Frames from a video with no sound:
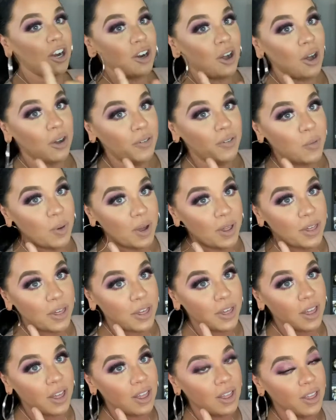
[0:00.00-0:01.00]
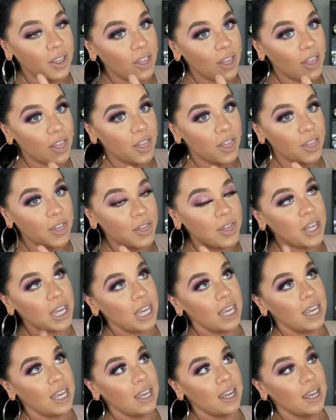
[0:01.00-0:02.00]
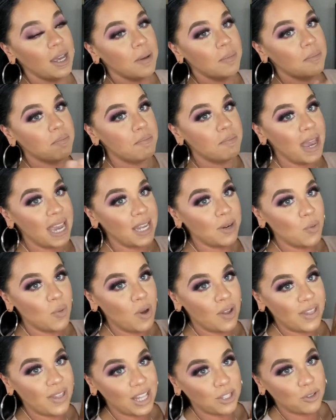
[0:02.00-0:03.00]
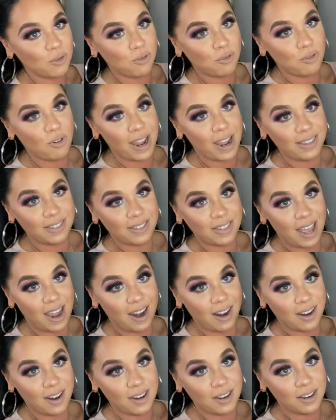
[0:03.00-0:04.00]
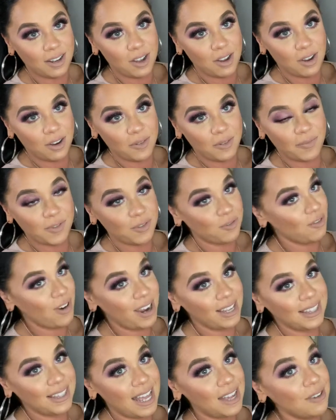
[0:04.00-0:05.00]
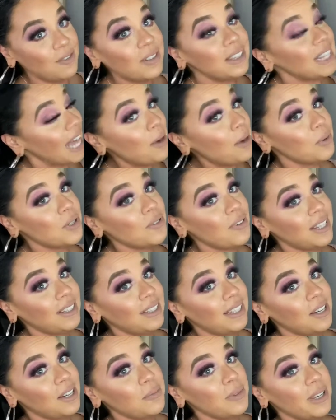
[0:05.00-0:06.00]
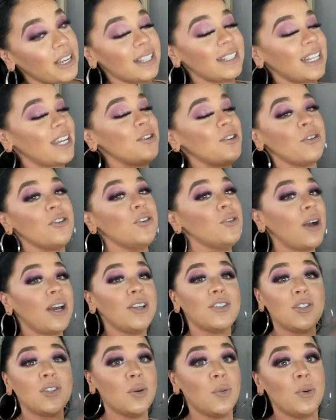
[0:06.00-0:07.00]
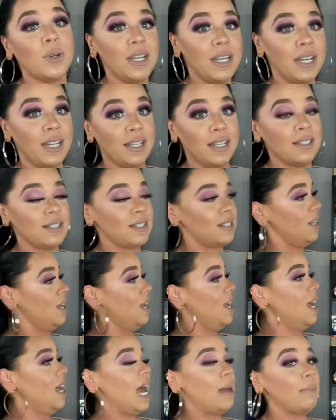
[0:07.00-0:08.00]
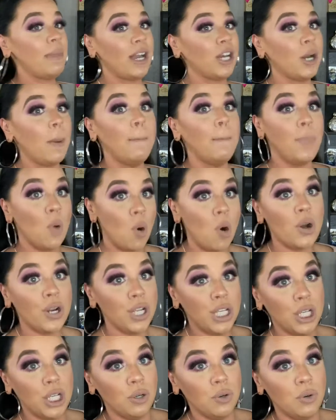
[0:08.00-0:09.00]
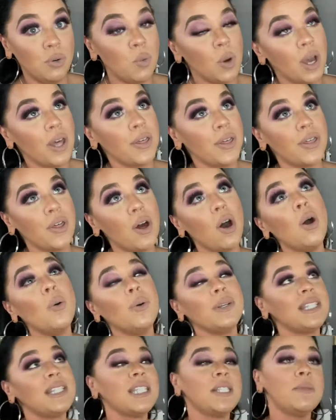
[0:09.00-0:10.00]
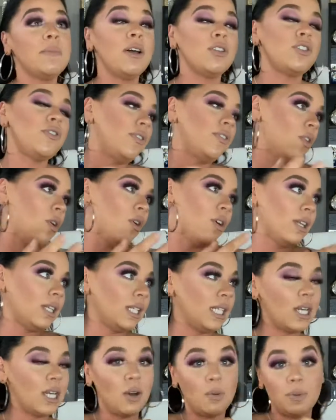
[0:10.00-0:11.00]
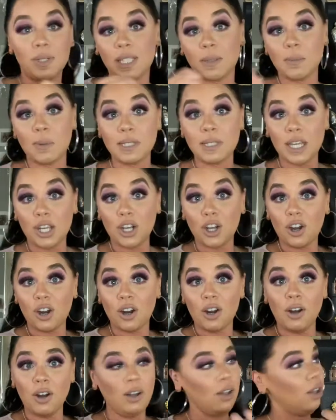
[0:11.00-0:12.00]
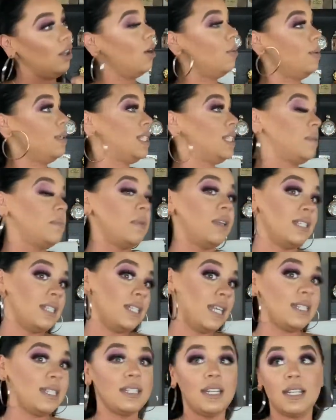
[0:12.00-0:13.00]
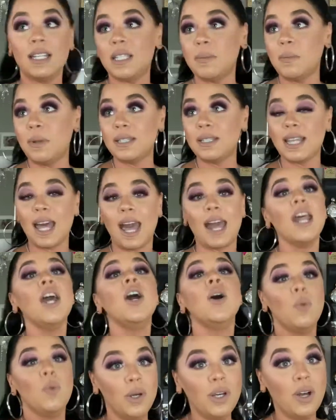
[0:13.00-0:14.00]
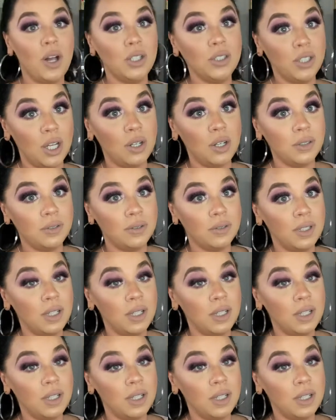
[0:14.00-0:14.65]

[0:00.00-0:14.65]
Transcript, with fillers: off with the main one that's right there. Right, that, that one right there, because I know you guys know what it is. I'm not going to bore you with, oh, it smells florally. Oh, it smells like a girl. Oh, it smells this and it smells that. We all know